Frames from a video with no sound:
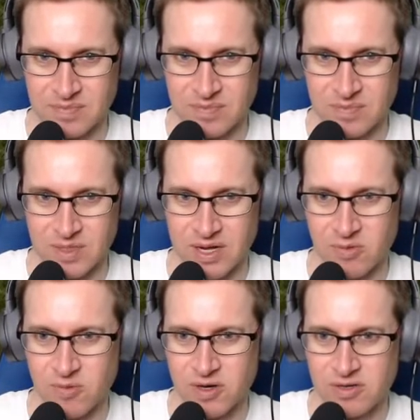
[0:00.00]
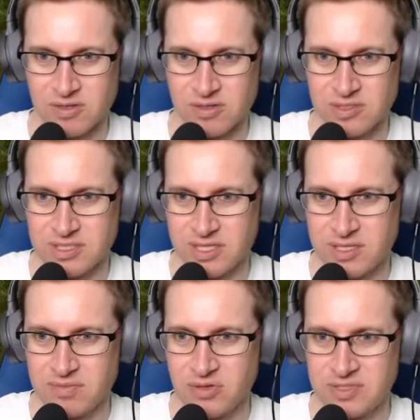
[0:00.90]
We got workers
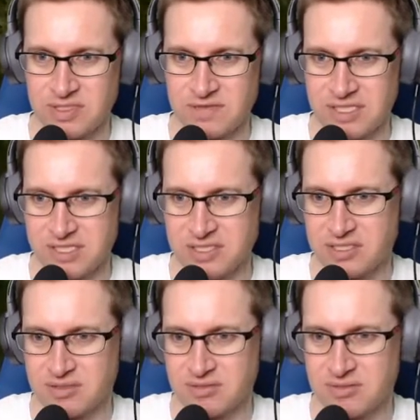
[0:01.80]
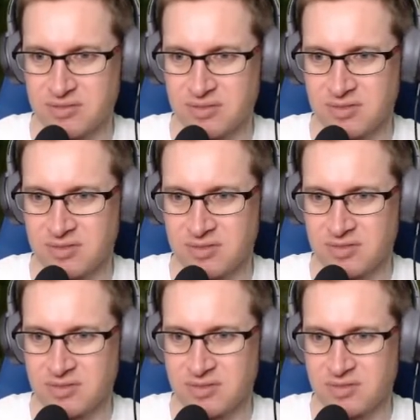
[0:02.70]
in most of these.
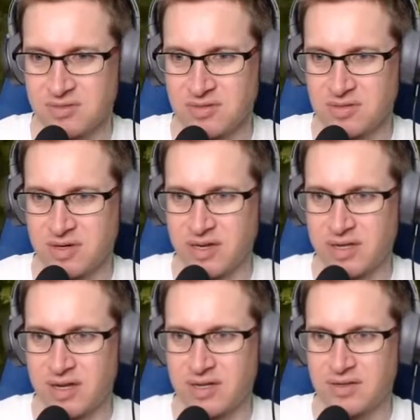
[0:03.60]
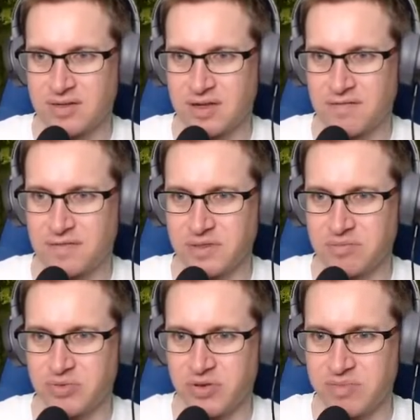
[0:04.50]
All right, not full
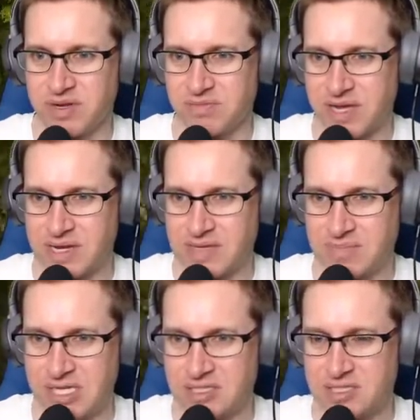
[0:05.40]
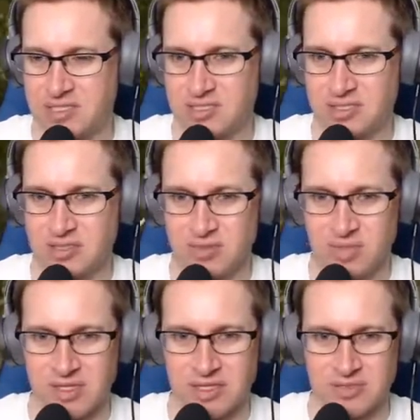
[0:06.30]
employment by any means,
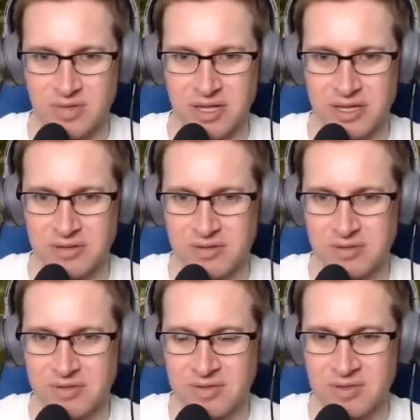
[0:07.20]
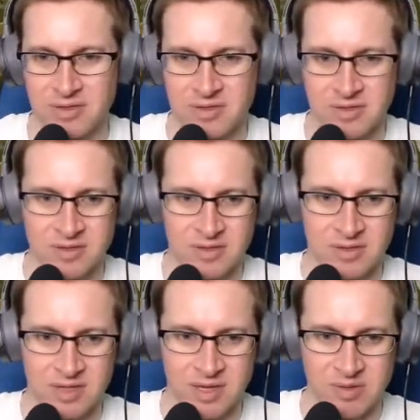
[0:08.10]
but that's okay.
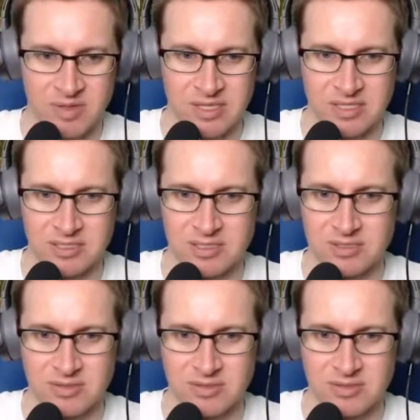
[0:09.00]
How about these?